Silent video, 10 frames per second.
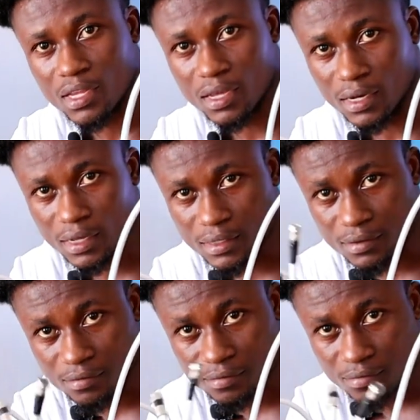and then
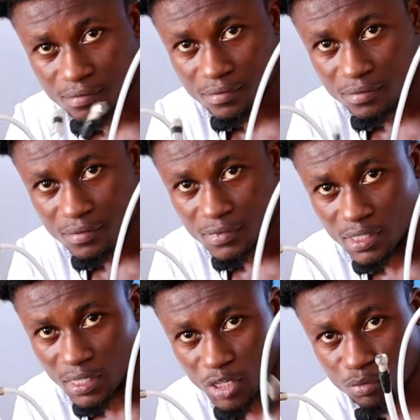
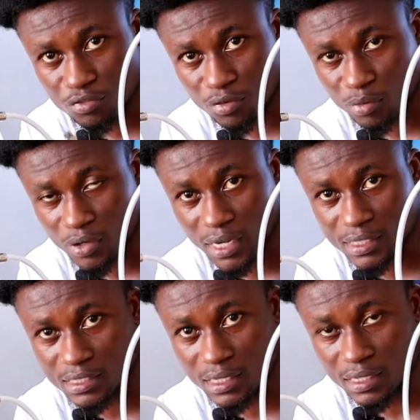the cable from your
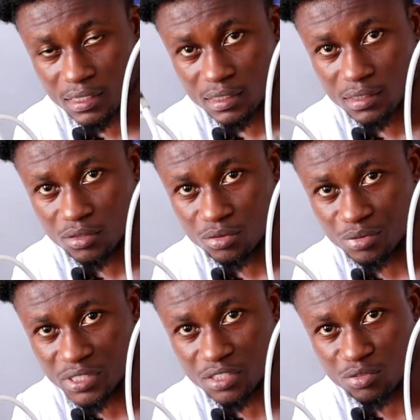dissect
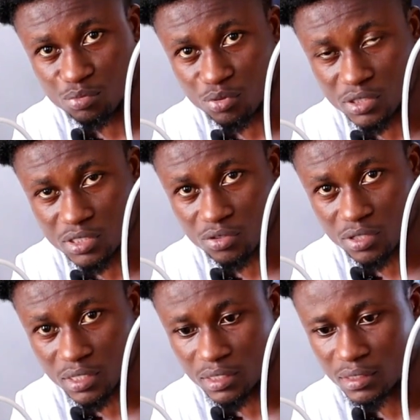receiving ports.
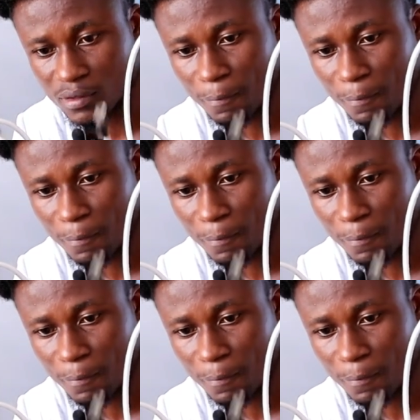Okay,